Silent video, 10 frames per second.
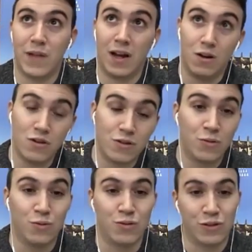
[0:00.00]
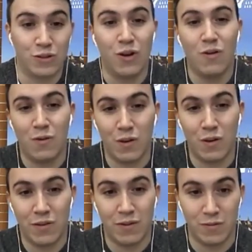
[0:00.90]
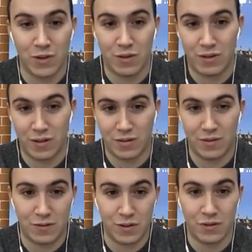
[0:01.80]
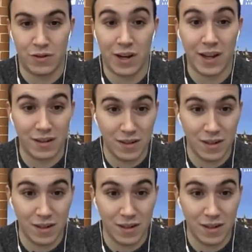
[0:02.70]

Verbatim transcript: allows you to not go away from your lane,